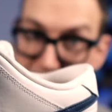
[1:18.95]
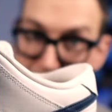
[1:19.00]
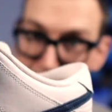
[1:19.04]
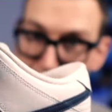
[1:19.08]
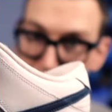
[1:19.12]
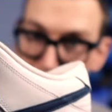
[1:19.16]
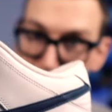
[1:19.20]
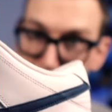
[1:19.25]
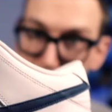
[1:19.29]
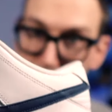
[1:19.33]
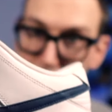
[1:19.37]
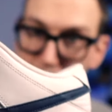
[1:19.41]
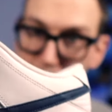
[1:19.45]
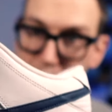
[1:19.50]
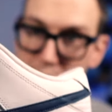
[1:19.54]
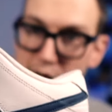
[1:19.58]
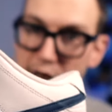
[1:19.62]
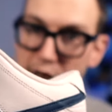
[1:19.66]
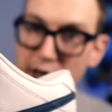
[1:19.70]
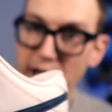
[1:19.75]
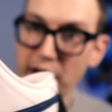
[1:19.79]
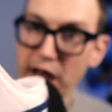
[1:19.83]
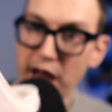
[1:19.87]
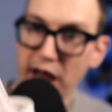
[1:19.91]
them,
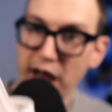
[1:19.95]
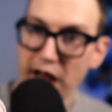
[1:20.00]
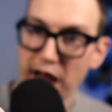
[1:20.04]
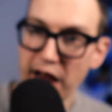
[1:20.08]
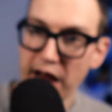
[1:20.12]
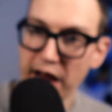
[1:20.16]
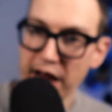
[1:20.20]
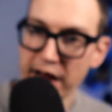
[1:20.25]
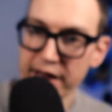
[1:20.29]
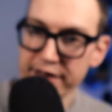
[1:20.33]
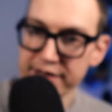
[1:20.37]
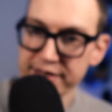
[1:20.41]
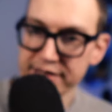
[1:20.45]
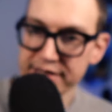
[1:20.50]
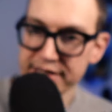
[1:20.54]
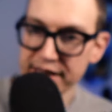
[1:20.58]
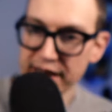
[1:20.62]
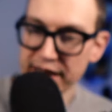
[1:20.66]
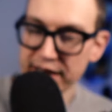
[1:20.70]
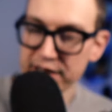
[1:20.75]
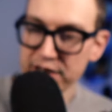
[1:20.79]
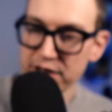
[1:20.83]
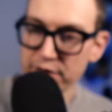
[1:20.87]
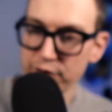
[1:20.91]
and
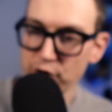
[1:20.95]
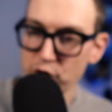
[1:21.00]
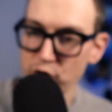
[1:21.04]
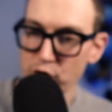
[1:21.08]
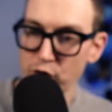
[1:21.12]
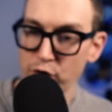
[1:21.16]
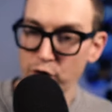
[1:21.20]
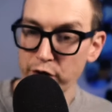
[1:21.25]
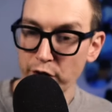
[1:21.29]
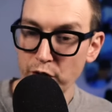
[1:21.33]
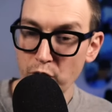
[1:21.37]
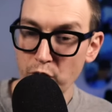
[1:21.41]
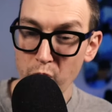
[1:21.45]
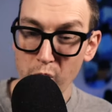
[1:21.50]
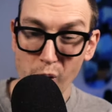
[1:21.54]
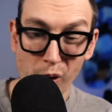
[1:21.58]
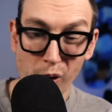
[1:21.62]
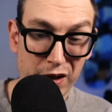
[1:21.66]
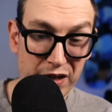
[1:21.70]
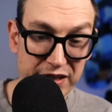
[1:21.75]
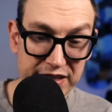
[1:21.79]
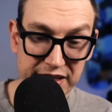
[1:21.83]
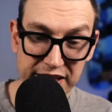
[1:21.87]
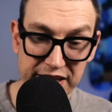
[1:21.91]
second of all, the
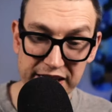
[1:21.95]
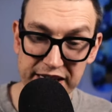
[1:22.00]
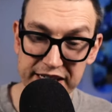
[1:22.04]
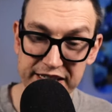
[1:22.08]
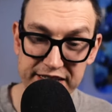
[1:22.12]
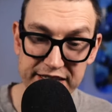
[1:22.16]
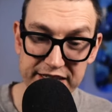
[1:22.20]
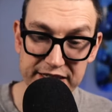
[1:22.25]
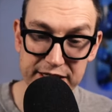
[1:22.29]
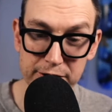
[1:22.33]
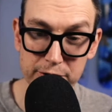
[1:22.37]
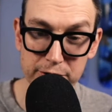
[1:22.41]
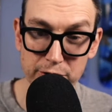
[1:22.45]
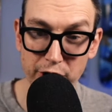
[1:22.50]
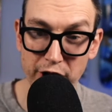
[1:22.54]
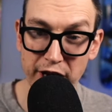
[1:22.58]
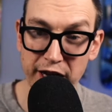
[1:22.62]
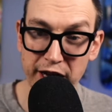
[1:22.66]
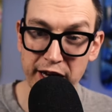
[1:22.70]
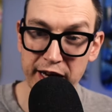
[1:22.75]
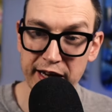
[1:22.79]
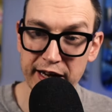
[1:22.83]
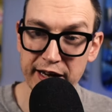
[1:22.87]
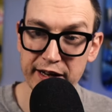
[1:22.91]
quality is still
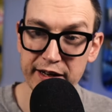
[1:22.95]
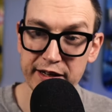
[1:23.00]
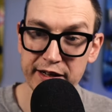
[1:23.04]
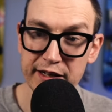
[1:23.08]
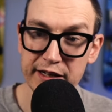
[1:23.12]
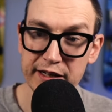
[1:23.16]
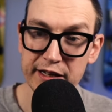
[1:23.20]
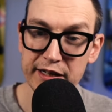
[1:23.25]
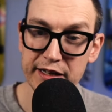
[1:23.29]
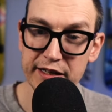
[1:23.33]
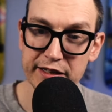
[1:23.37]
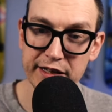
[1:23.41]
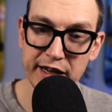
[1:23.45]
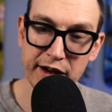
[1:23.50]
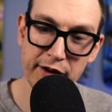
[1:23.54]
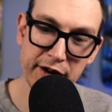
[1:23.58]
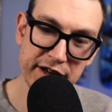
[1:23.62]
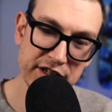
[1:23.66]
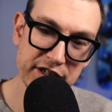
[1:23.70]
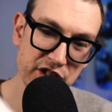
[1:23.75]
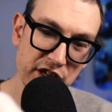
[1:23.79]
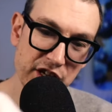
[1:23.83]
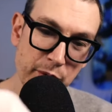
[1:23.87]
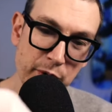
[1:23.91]
there. Now,
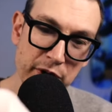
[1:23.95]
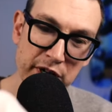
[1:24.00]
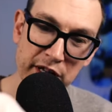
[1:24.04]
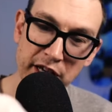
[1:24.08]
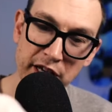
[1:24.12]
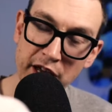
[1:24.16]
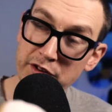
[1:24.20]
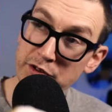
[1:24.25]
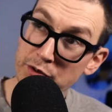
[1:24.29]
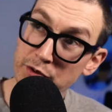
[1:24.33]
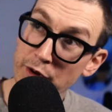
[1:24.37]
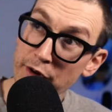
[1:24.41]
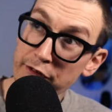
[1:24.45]
SJ, we're going to go to our